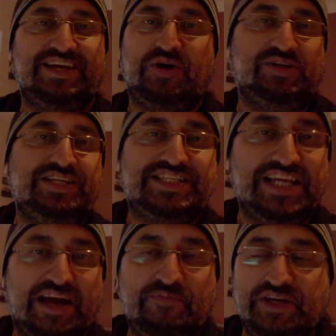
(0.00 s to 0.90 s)

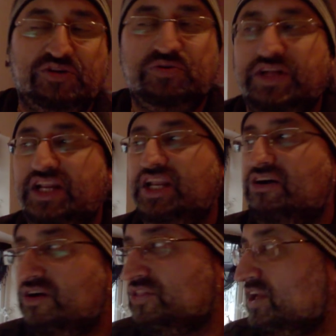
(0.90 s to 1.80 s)
Honestly, I've been called a
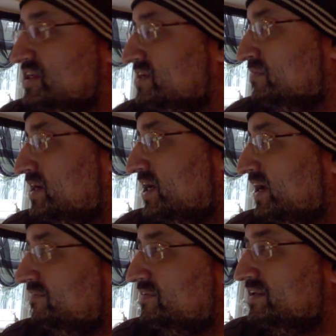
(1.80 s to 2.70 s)
lot of things in my
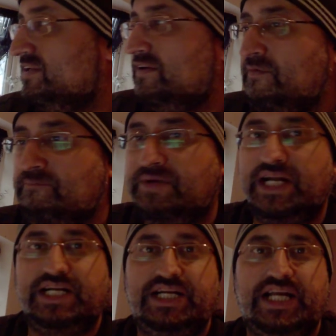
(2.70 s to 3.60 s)
life,
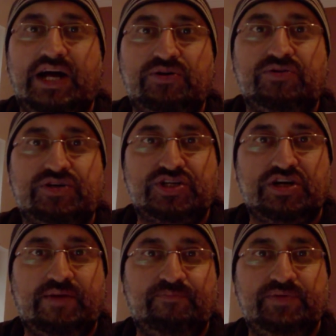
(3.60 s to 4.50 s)
but Donald
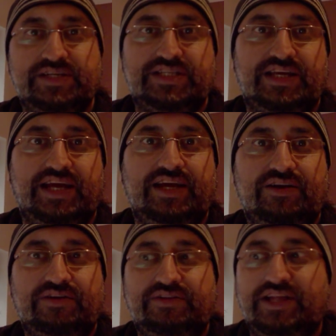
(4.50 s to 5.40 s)
Trump is like
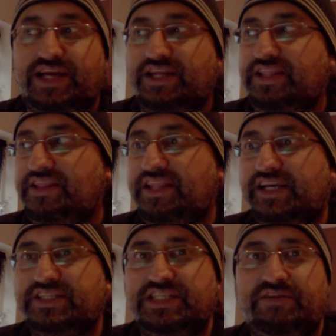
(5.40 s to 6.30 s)
at a
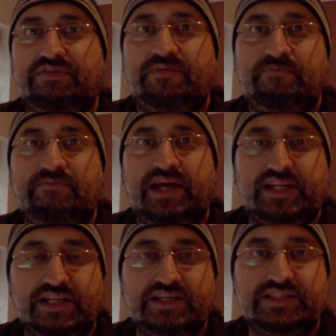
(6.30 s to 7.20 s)
next level of
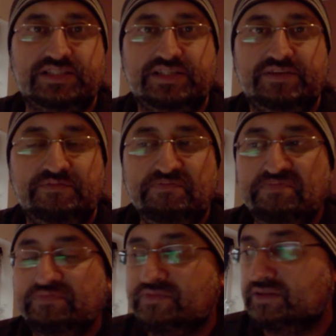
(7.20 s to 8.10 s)
madness.
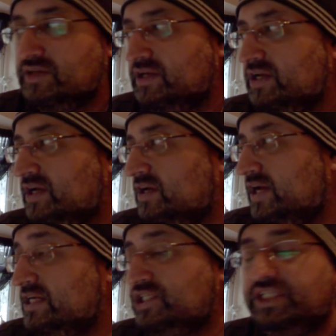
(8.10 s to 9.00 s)

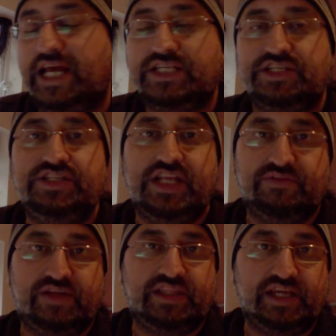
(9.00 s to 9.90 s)
Actually, that's
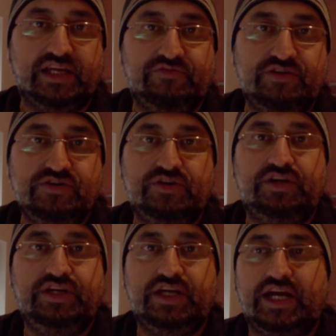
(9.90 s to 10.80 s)
another thing. If you
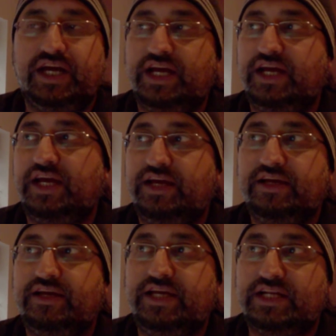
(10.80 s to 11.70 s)

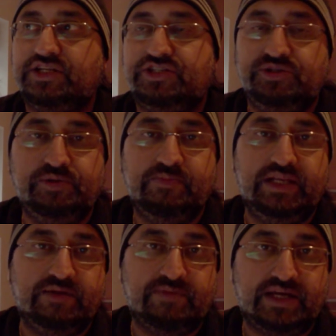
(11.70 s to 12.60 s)
get to £2
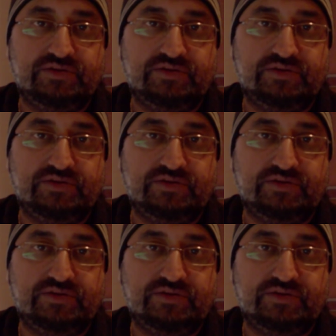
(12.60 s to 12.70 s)
million